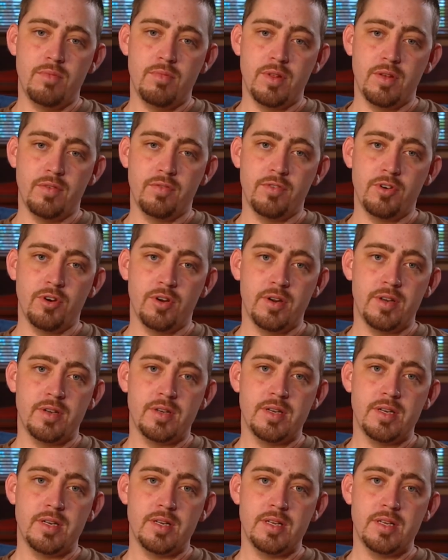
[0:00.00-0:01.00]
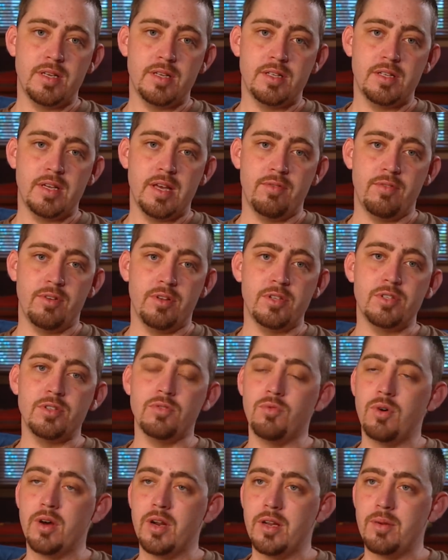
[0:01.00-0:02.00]
they've got evidence
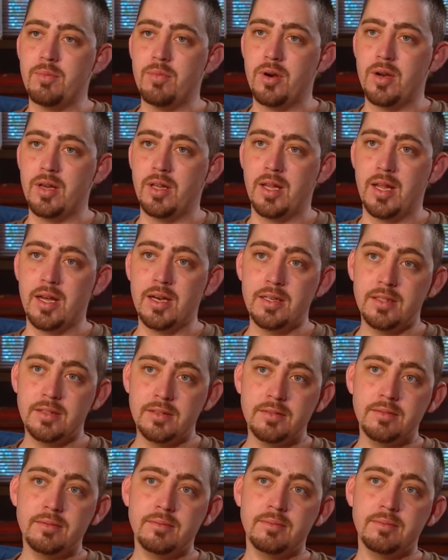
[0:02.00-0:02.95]
of one in my lung.